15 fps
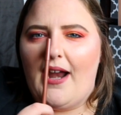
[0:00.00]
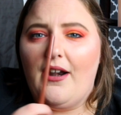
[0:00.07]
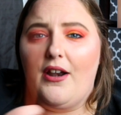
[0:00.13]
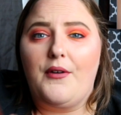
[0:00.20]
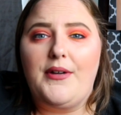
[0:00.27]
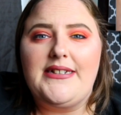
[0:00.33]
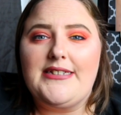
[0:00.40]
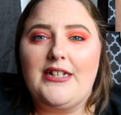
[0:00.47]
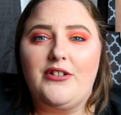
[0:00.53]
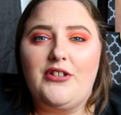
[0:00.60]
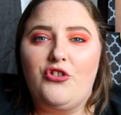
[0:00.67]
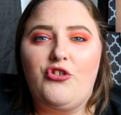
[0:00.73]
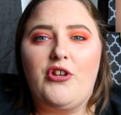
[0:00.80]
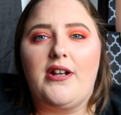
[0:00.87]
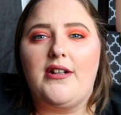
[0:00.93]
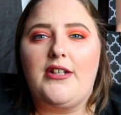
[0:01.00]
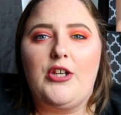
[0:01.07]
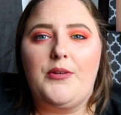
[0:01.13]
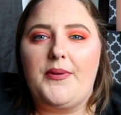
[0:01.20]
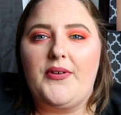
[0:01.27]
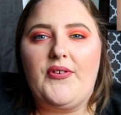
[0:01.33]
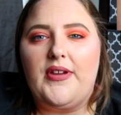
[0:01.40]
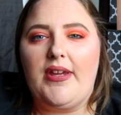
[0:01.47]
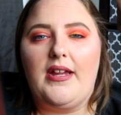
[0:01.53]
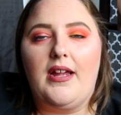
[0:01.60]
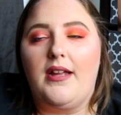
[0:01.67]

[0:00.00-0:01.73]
I don't know, he sells his shit on QVC.